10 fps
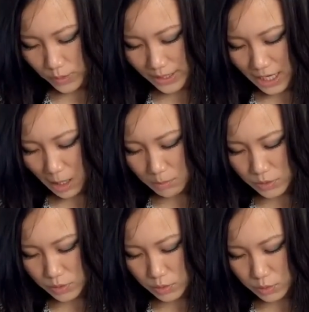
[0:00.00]
When it
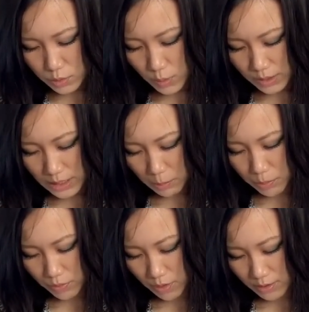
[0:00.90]
comes to
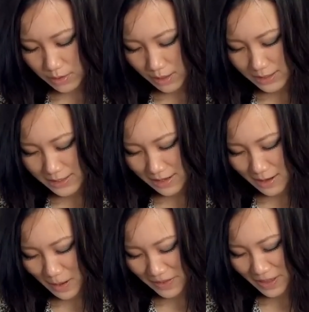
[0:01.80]
lip products,
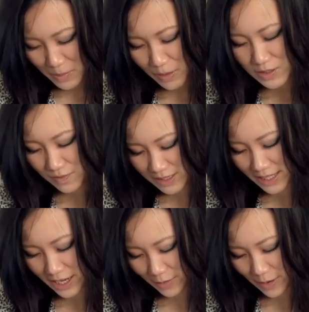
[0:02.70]
um, I think most of us
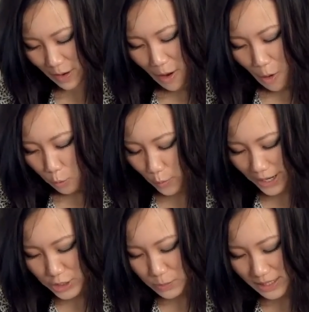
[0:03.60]
carry
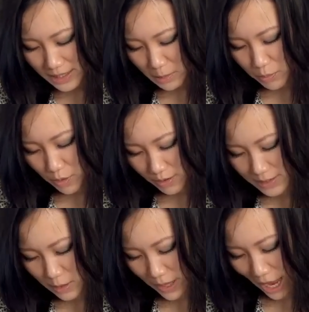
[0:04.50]
way too many lip
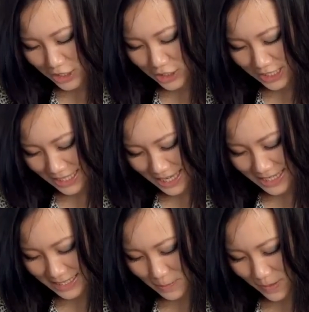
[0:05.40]
products than we actually
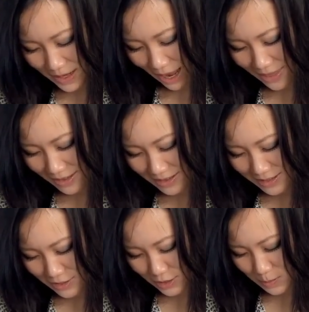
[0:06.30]
need, but I think
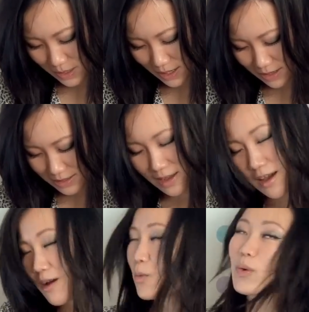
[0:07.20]
this is just because
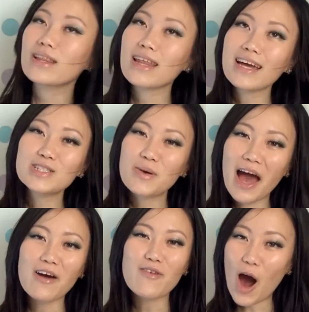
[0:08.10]
we like to
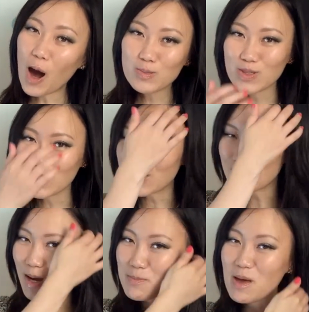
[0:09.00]
have
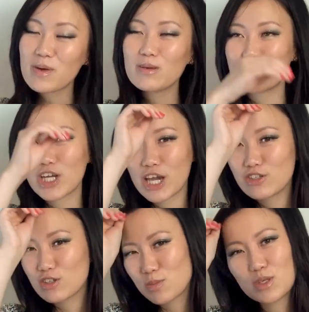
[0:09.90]
options, right? Maybe you
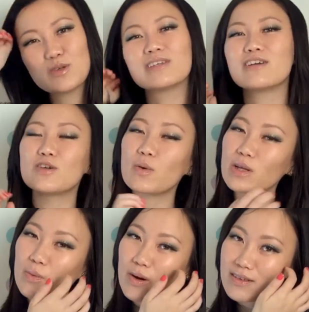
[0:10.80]
change your mood and you don't
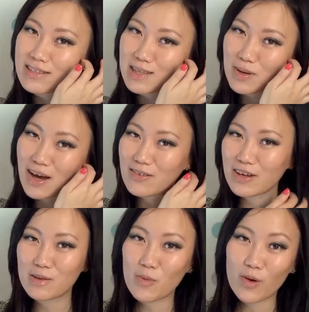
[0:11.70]
want to wear this lip color
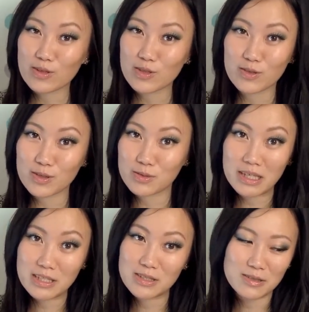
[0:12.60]
anymore, so you
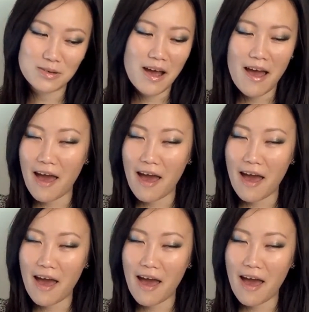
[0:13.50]
need to